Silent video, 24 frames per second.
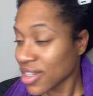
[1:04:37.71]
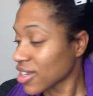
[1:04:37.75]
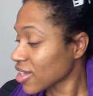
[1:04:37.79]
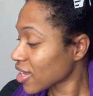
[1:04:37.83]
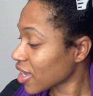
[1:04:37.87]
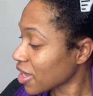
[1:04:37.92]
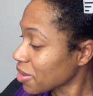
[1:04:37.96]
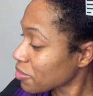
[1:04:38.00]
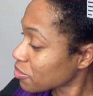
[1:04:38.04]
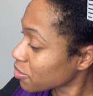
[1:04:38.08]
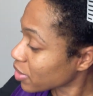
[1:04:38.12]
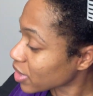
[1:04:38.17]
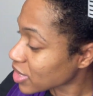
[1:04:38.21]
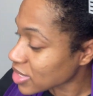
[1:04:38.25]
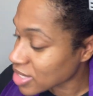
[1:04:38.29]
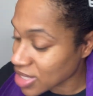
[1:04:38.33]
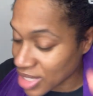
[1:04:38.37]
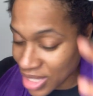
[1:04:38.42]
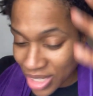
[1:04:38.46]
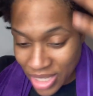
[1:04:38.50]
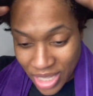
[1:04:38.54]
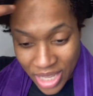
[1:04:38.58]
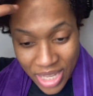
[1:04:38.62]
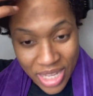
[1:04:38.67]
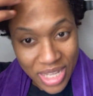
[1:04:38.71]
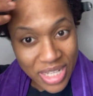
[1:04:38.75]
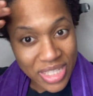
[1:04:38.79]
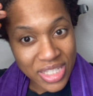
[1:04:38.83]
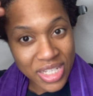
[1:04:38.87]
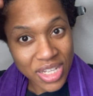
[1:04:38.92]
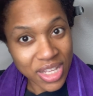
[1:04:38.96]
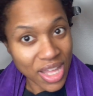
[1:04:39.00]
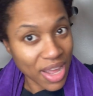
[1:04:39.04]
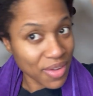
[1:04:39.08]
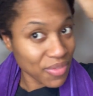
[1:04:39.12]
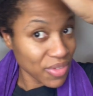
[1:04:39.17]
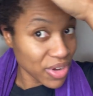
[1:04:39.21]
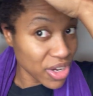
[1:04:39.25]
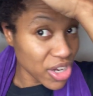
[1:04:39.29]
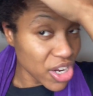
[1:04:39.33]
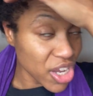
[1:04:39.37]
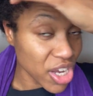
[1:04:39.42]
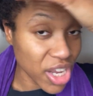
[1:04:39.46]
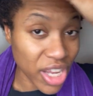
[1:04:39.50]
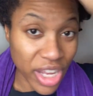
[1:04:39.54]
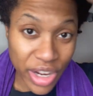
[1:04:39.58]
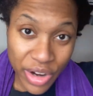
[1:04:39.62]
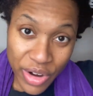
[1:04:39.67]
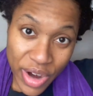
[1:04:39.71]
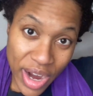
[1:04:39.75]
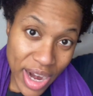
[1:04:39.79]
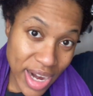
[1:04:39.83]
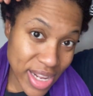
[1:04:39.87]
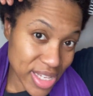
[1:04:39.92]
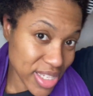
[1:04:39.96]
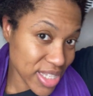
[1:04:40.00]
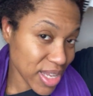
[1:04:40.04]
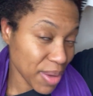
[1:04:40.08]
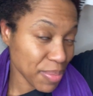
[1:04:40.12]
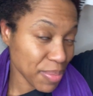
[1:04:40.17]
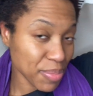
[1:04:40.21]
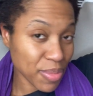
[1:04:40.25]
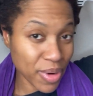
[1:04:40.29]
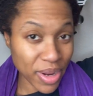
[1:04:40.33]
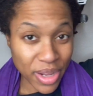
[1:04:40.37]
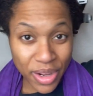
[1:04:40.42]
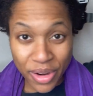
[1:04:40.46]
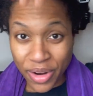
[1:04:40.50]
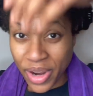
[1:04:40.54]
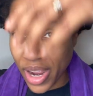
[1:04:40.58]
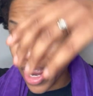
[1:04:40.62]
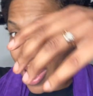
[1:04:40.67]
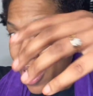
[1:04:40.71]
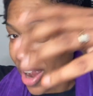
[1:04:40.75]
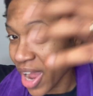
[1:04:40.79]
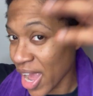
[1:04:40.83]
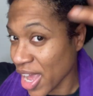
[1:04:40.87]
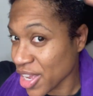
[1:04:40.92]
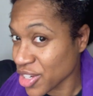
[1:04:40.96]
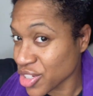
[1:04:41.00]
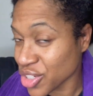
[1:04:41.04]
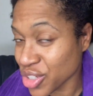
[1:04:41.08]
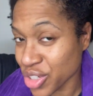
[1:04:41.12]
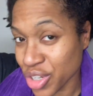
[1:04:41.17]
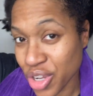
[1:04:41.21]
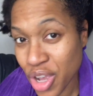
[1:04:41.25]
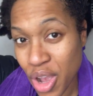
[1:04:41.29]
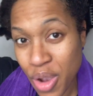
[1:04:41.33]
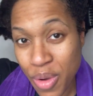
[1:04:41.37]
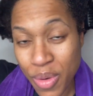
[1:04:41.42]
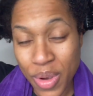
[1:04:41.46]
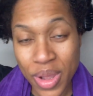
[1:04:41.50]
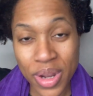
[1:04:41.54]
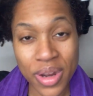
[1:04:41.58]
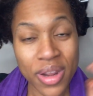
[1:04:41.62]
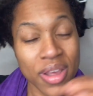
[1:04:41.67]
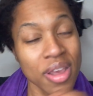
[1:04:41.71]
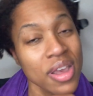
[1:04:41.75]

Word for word: Keep rinsing, get into every nook and cranny, separate your hair as you're going.